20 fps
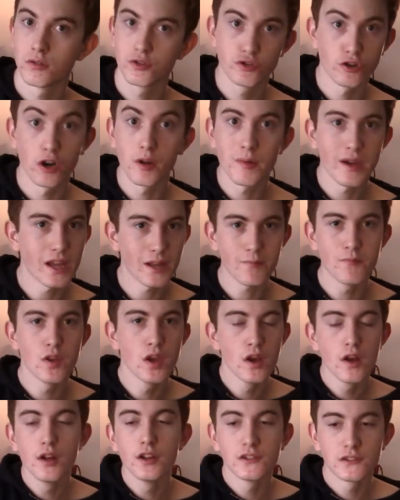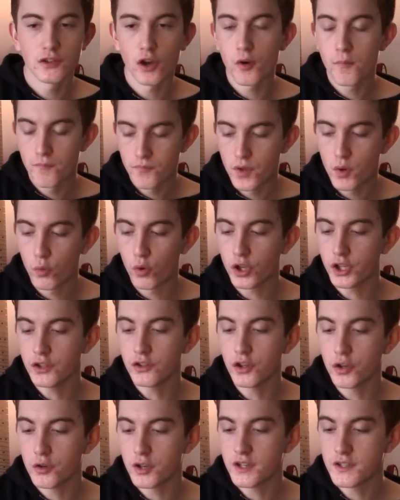know what I mean? So what you
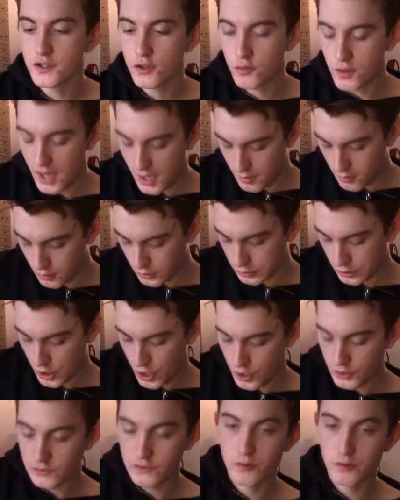do is you then learn